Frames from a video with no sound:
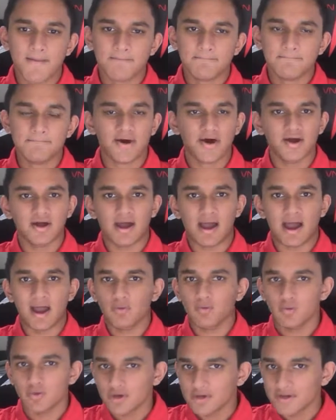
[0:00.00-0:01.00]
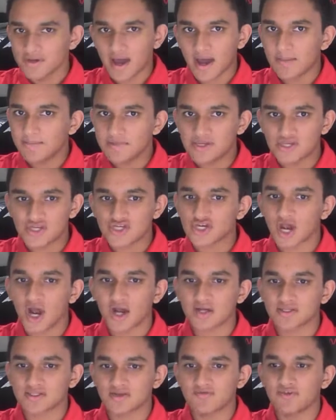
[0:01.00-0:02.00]
But I would not be
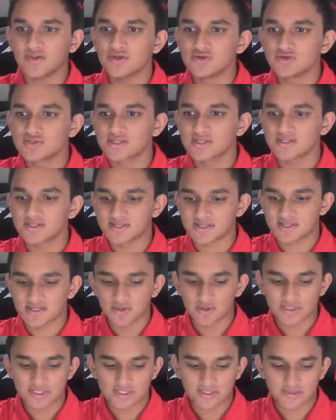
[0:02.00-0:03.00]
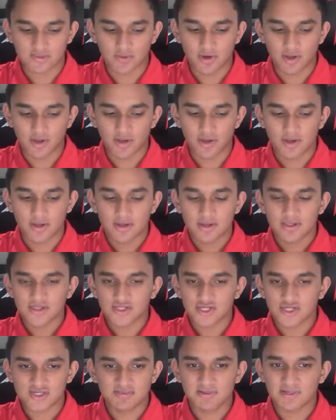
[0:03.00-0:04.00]
shocked if Houston steals this one,
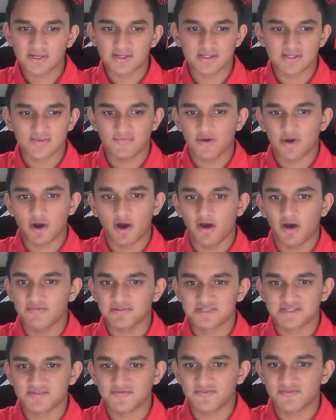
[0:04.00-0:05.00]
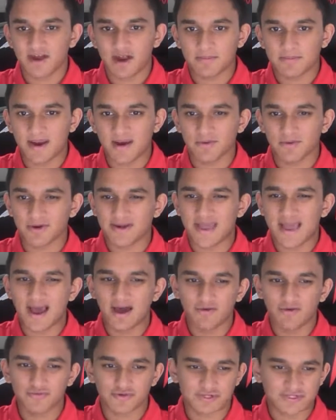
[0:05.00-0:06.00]
just because of their offensive firepower and
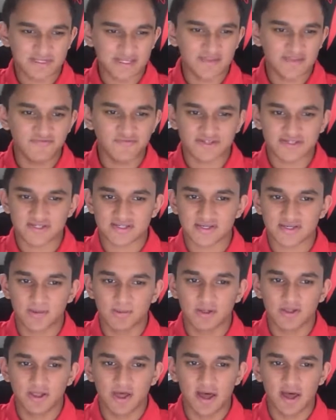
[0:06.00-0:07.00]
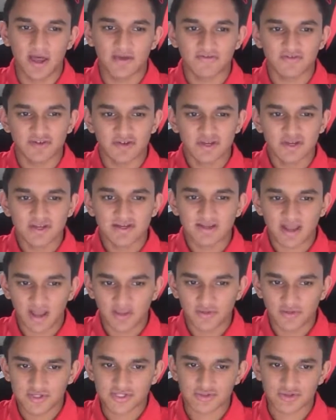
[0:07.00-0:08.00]
how their defense has come alive
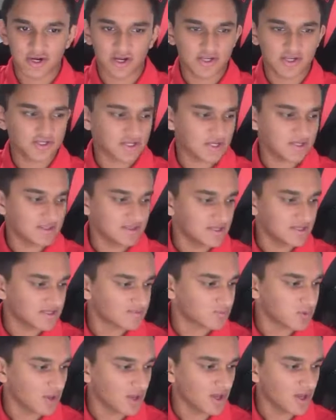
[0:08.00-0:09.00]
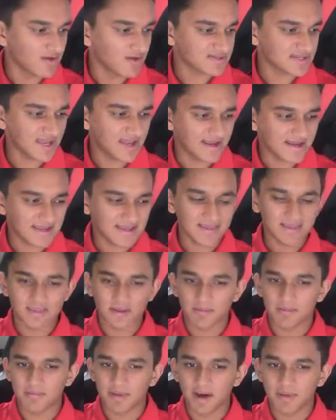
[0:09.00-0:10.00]
down the stretch in these playoffs and in
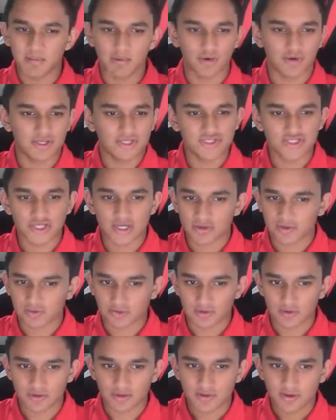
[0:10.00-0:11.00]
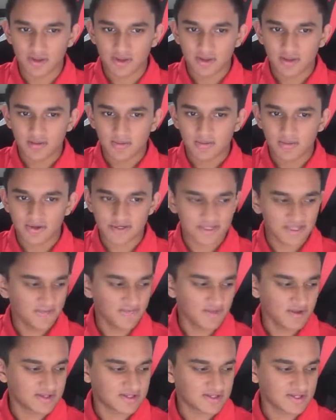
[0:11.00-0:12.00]
the bubble in general. Their
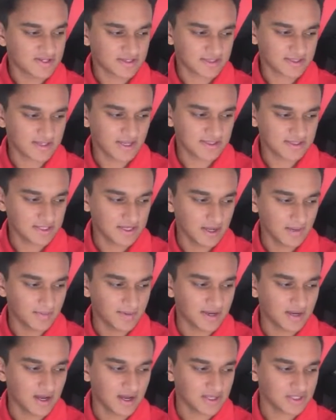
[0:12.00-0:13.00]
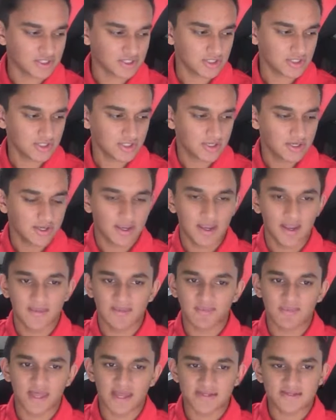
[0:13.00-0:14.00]
defense has kicked it up a notch,
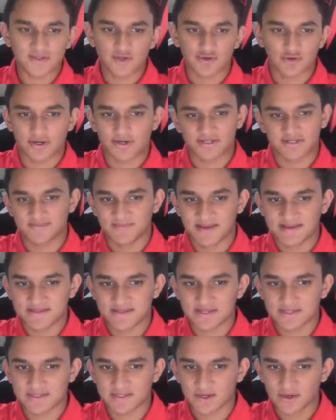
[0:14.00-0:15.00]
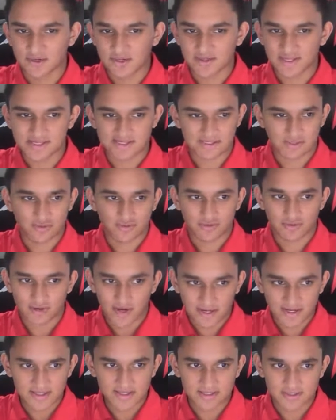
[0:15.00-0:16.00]
and that's no credit to Mike D'Antoni. That's
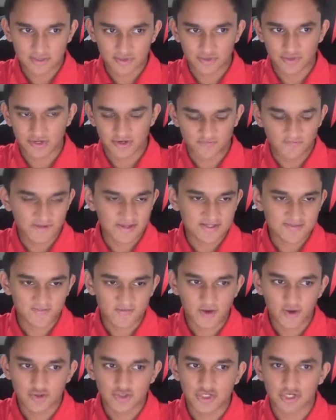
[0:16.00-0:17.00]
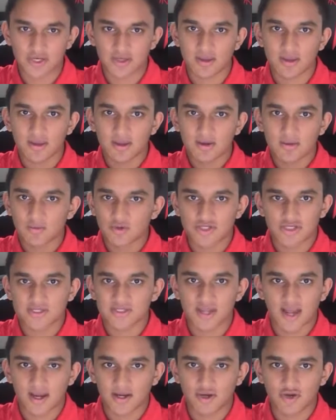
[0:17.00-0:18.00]
credit to their defensive coaching, which
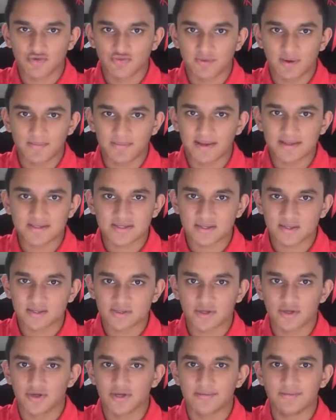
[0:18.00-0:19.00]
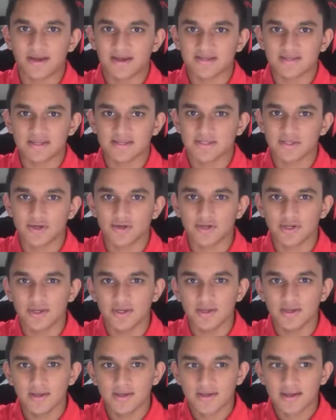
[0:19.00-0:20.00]
is not coached by Mike D'Antoni. Mike
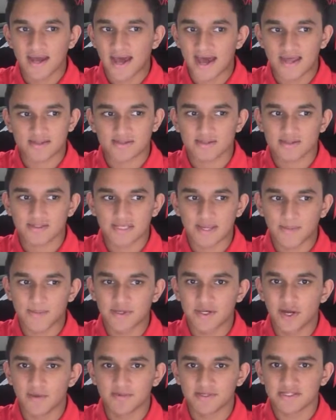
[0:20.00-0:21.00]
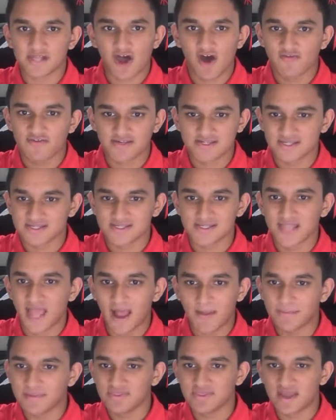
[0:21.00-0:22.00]
D'Antoni has to step it up. His offense has
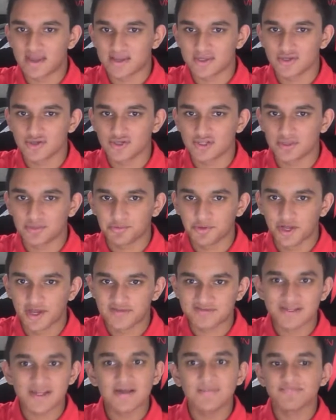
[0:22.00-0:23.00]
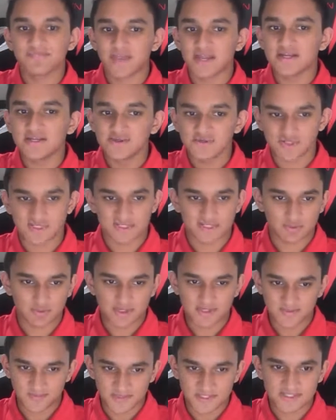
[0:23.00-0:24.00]
not been that good in the playoffs, and Houston's
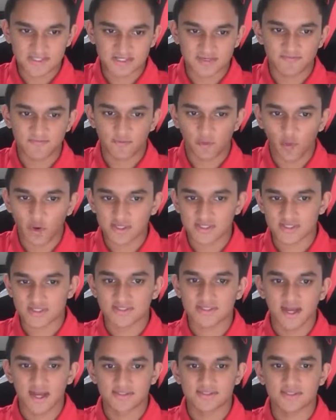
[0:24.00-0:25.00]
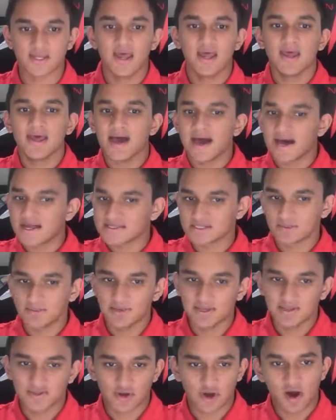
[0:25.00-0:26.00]
recipe for success has to
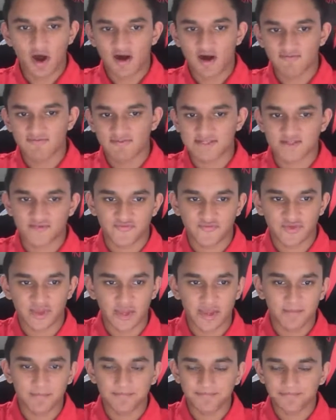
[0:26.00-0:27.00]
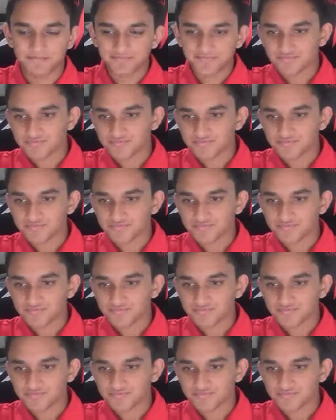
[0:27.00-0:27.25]
be their offensive game.